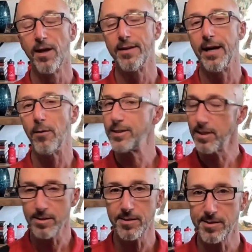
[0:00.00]
Now, it
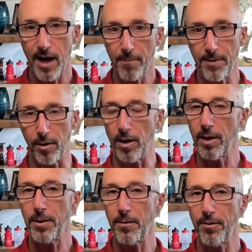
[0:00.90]
doesn't stop there. A lot
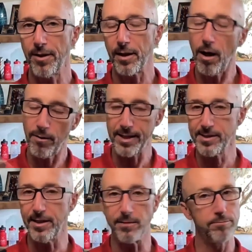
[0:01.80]
of people think, oh, that's
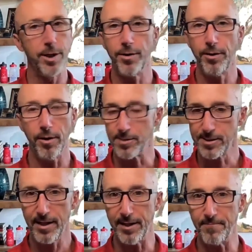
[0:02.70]
it. No, it's
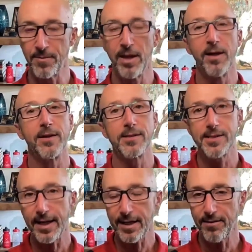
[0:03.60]
not it.
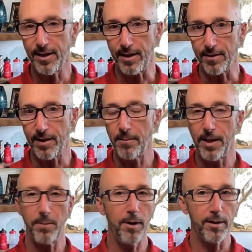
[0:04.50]
Second thing that a
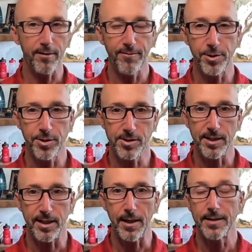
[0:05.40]
metabolic
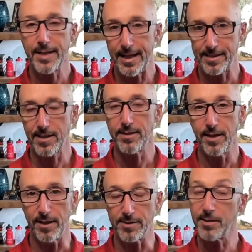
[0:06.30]
efficiency test
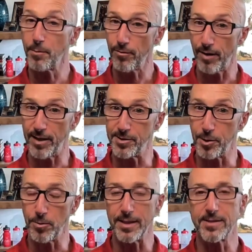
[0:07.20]
does and provides
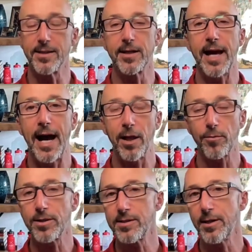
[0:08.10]
you is the
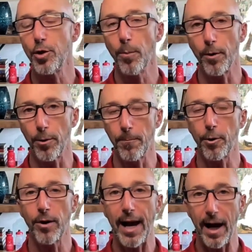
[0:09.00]
calories that you burn
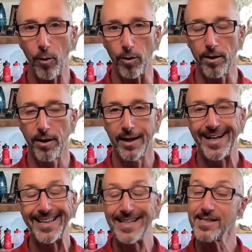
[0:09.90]
per hour.
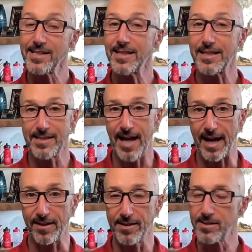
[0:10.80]
And this is
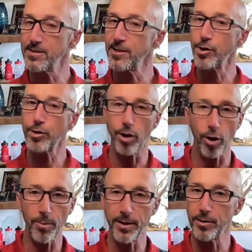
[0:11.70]
exact. This isn't your
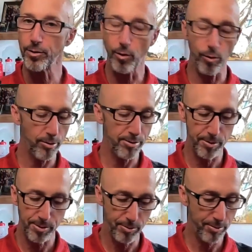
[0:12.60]
Garmin, your Coros,
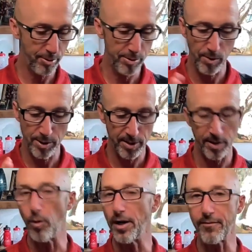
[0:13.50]
your Suntos watch,
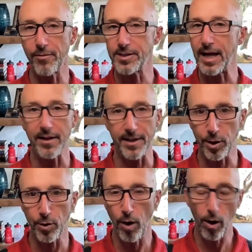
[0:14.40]
like whatever telling
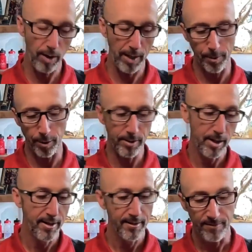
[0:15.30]
you, oh, I burn
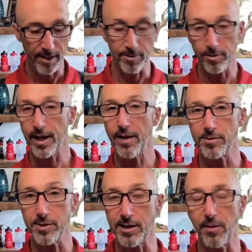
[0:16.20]
500
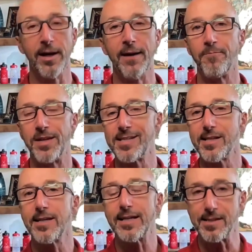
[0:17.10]
calories and stuff. This
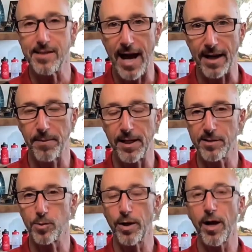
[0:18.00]
is exact
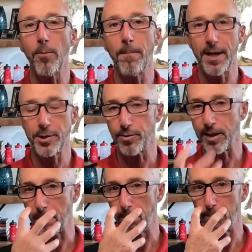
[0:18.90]
because we are
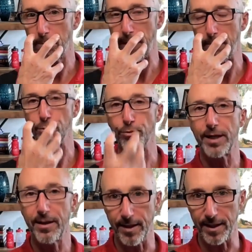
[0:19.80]
measuring by
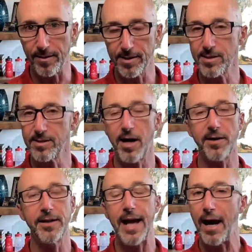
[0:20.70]
breathing. This is
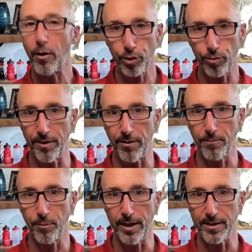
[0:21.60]
not an algorithm,
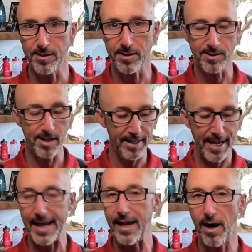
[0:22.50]
right? This is not
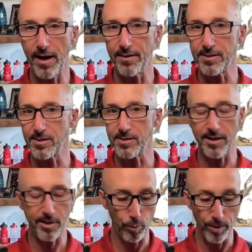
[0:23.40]
AI. This is
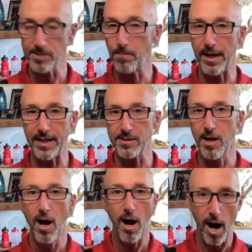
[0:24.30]
not a wrist-based
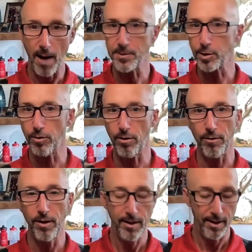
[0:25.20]
optical